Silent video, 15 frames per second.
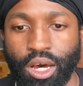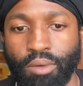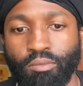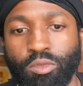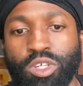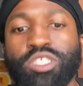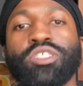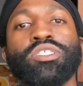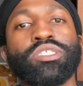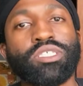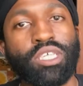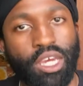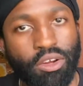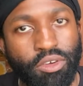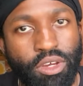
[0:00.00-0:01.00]
which is
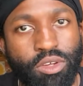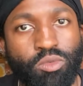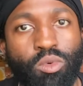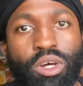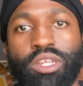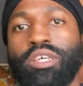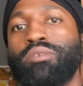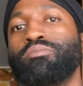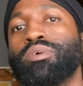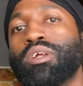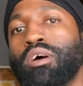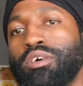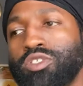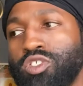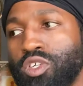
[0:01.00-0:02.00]
scary on one end, but
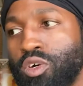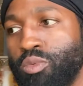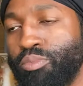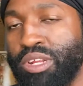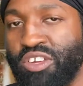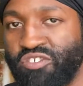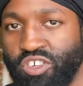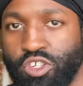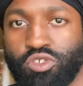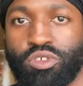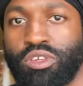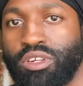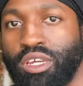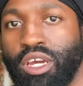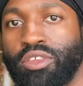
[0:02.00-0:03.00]
also beneficial
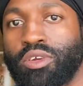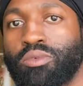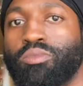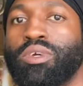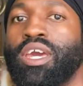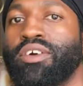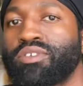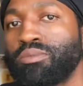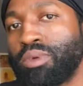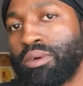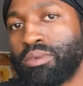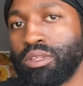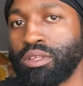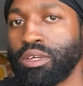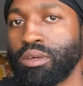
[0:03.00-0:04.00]
on the other. We have to be
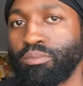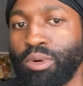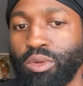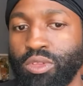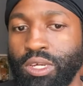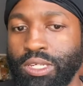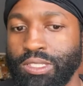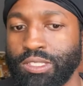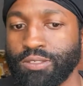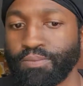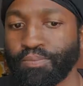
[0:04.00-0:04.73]
able to look at both ends.